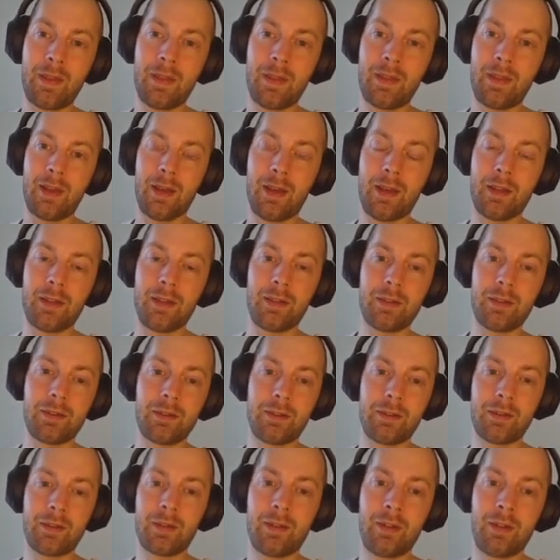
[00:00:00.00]

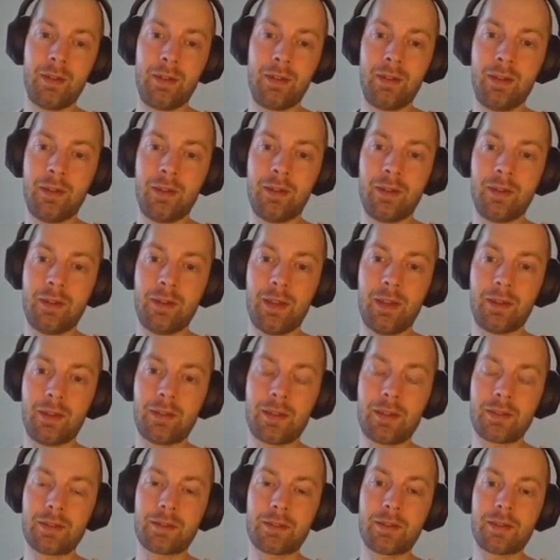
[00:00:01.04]
And yeah,
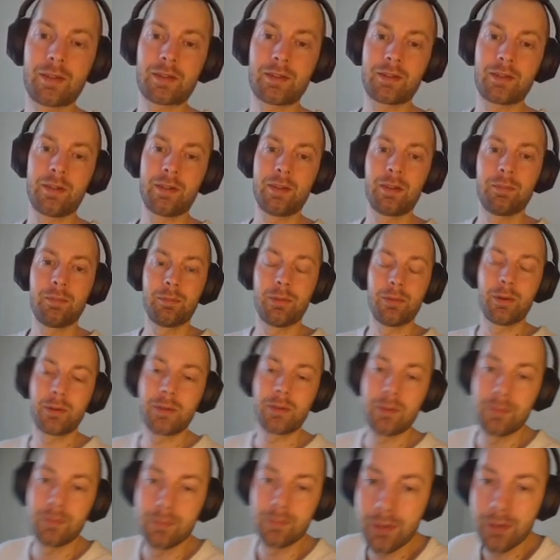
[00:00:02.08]
that's a really
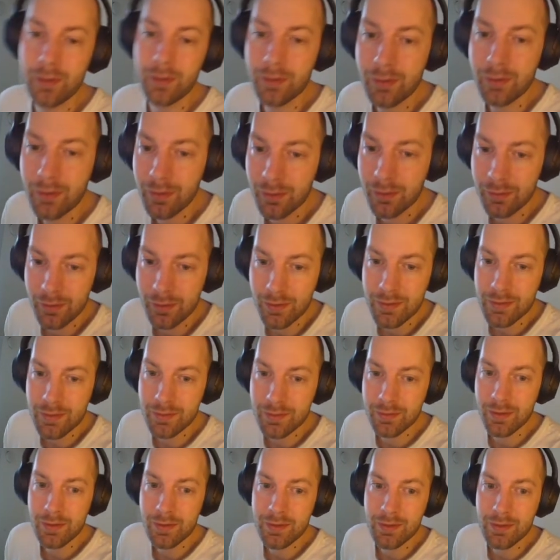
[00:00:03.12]
important thing.
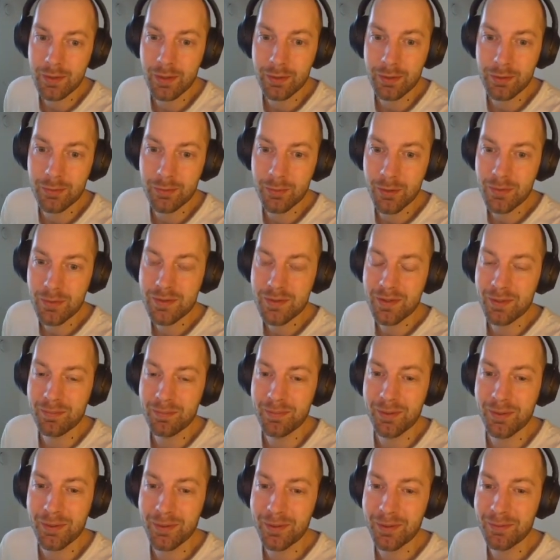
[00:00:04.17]
That's like the most
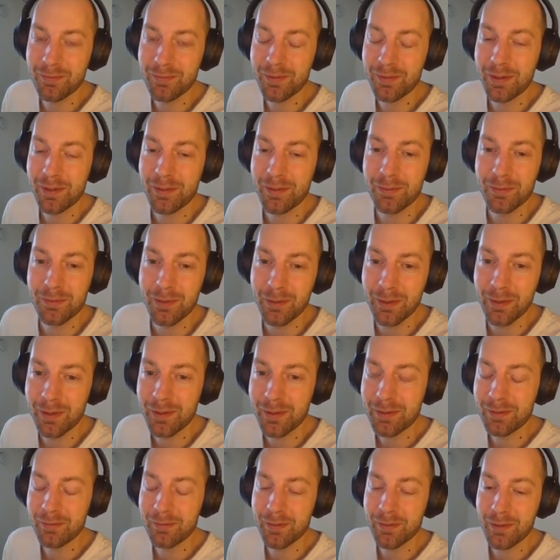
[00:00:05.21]
important thing you will
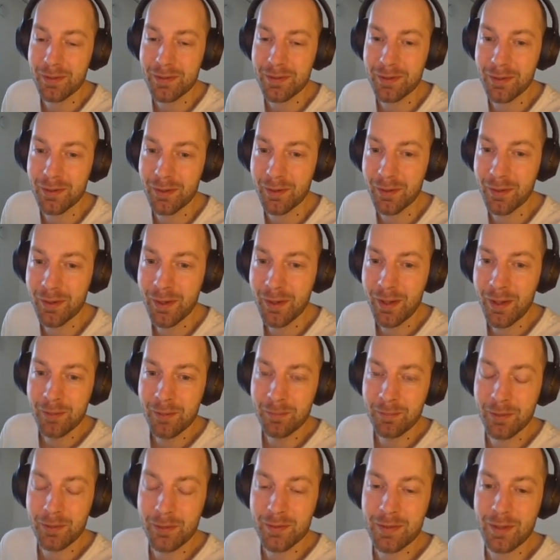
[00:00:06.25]
need for sure,
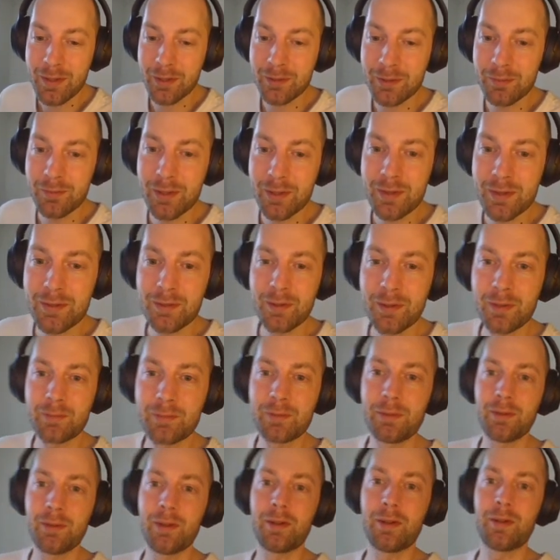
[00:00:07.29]
because otherwise you have to
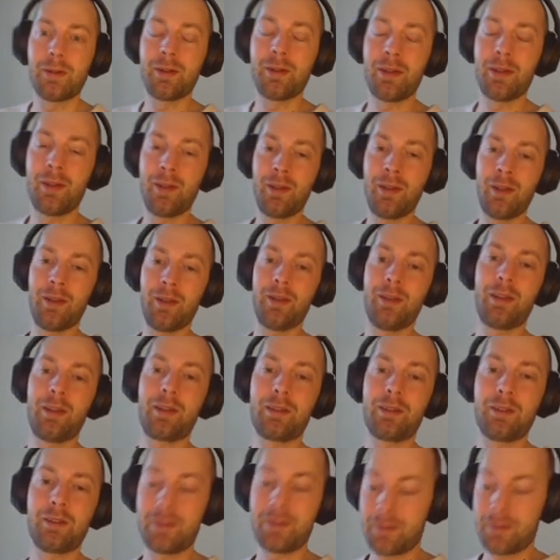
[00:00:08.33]
learn like
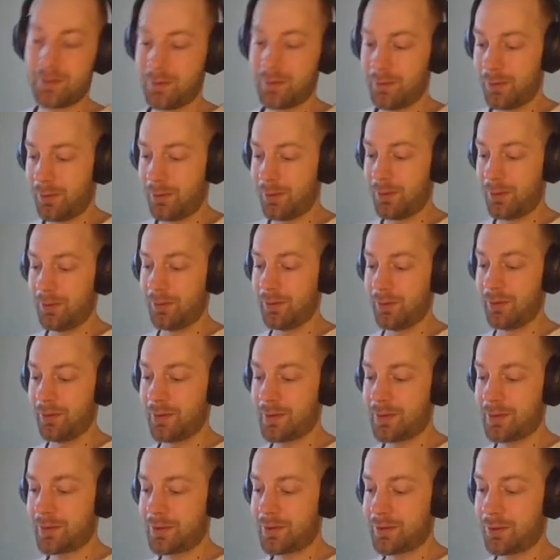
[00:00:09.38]
all
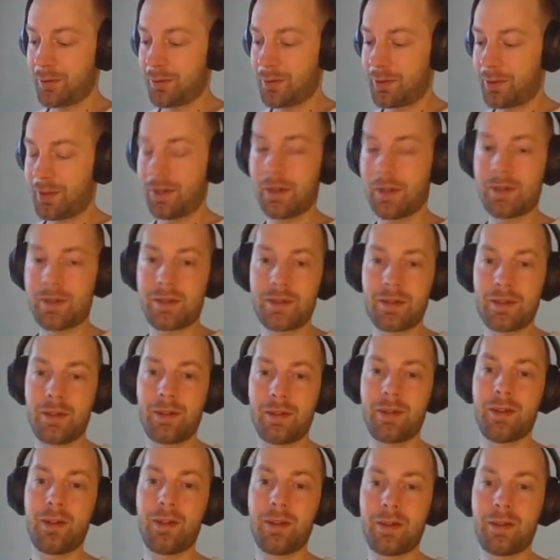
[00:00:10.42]
these shortcuts
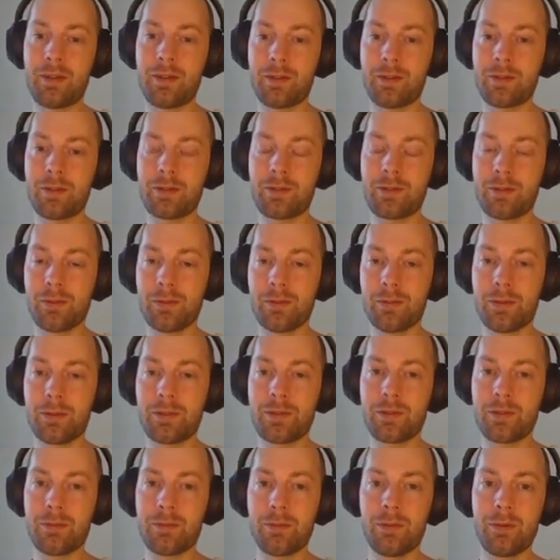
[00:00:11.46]
again, so
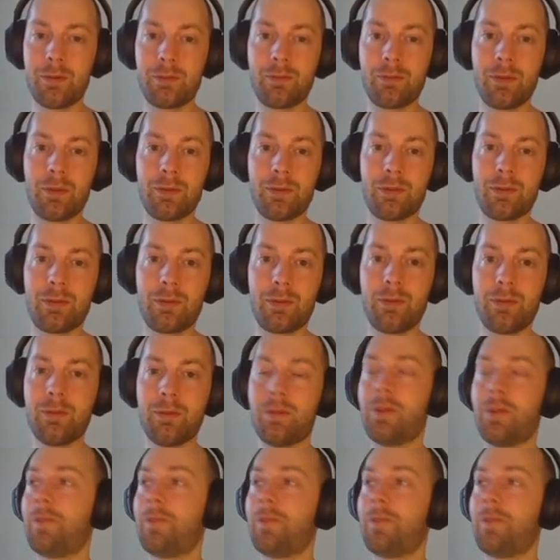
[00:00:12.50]
which you don't want to do.